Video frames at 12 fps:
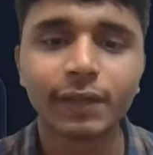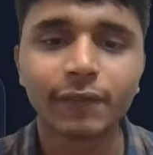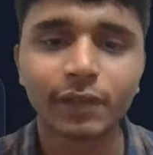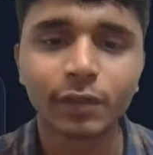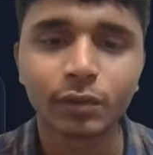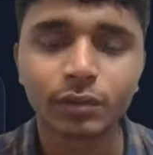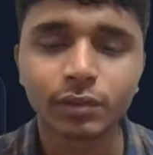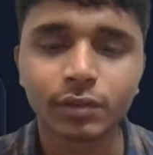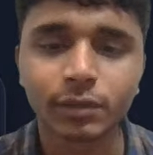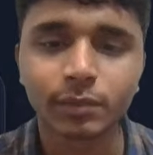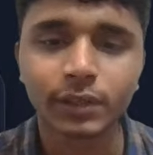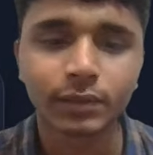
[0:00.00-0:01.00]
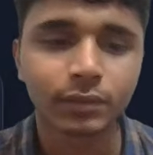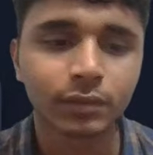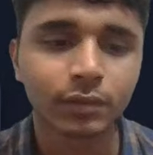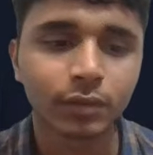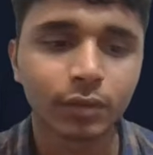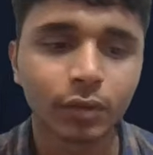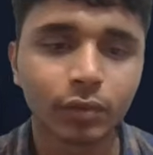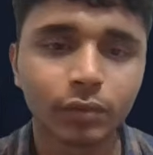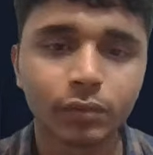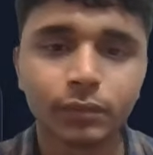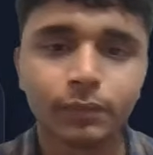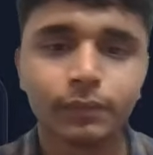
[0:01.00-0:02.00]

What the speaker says: Have we wrote something wrong?